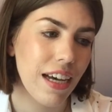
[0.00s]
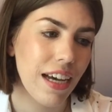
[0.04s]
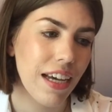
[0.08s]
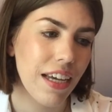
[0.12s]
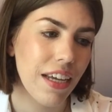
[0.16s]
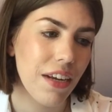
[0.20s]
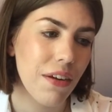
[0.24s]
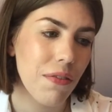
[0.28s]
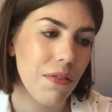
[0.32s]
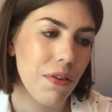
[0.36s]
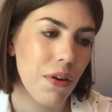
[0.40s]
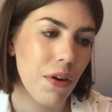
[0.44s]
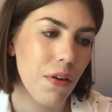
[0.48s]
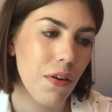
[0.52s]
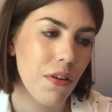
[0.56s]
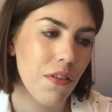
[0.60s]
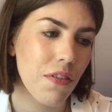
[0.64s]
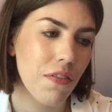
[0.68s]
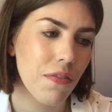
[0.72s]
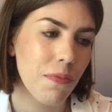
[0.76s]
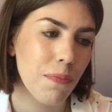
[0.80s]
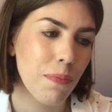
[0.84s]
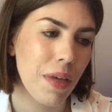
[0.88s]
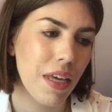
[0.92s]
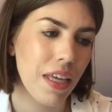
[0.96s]
I don't know
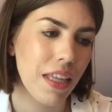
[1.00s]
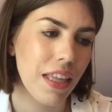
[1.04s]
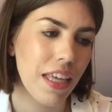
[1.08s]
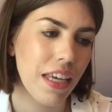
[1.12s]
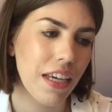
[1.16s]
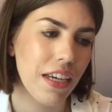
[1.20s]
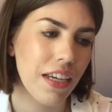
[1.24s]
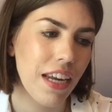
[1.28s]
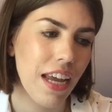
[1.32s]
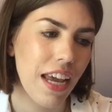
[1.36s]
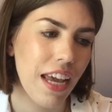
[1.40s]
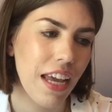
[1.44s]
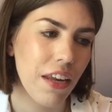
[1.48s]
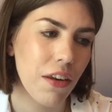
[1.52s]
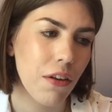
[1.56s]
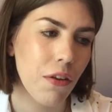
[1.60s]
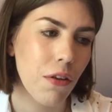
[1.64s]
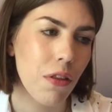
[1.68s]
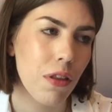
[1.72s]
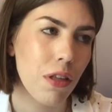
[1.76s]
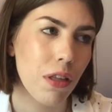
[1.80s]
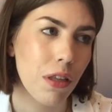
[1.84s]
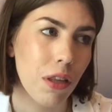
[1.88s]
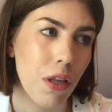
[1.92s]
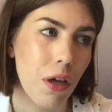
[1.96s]
if Bingley could handle
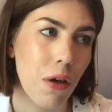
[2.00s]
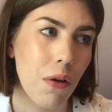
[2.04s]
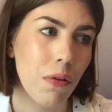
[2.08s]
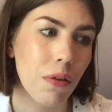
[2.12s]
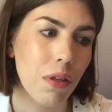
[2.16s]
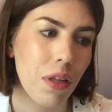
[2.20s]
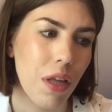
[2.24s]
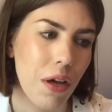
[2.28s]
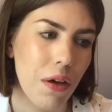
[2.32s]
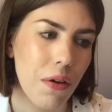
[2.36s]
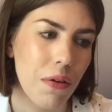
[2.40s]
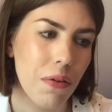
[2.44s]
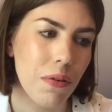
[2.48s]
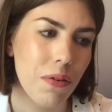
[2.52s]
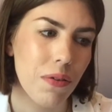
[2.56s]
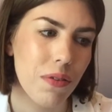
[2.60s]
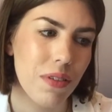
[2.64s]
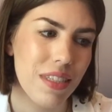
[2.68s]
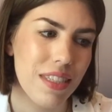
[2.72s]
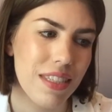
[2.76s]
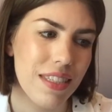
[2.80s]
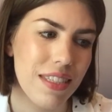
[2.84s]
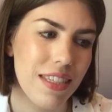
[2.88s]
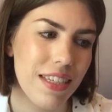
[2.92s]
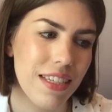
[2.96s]
the low
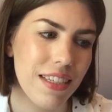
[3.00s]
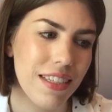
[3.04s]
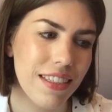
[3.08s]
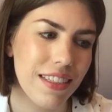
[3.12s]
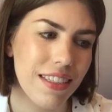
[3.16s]
lows.